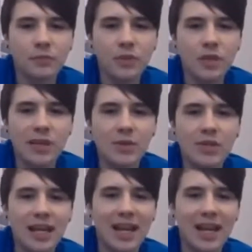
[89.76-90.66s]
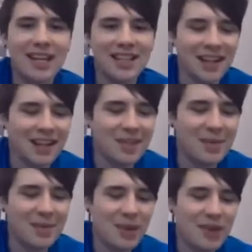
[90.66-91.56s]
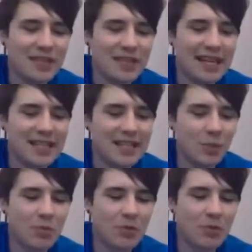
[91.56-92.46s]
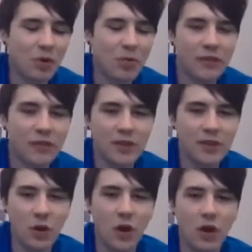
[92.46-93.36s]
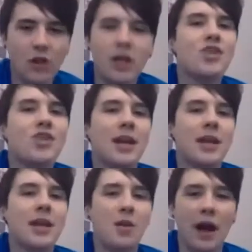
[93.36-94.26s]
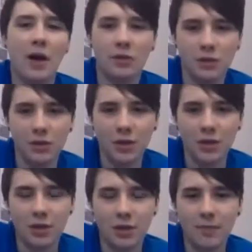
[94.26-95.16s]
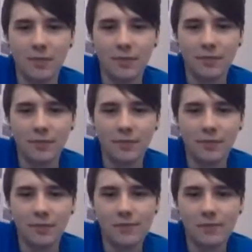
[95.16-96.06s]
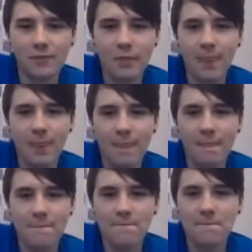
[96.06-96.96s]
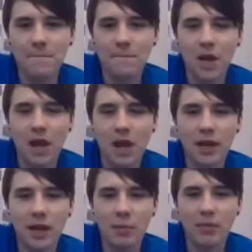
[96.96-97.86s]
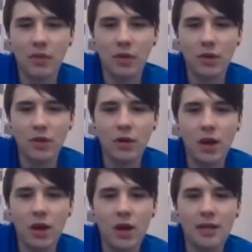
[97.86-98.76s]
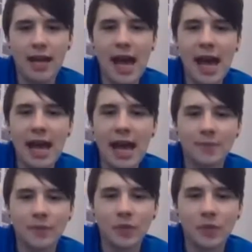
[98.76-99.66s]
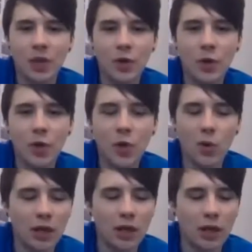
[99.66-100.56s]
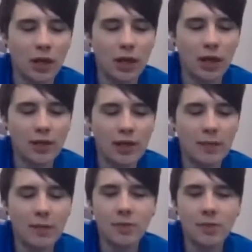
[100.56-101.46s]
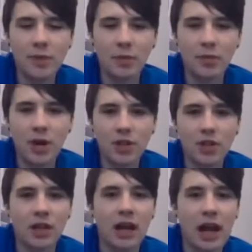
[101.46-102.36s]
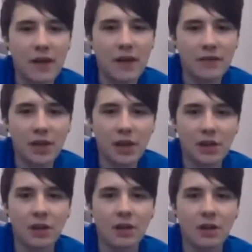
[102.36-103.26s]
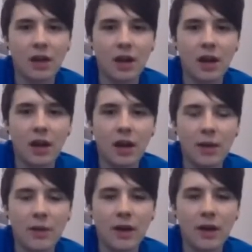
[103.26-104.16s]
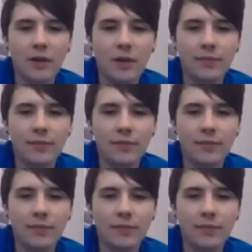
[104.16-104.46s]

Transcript: Someone said, depends whether I have to kiss someone before breakfast or not. Check you out. I don't get up before noon. Okay, cool. It turns out most people brush after. There we go.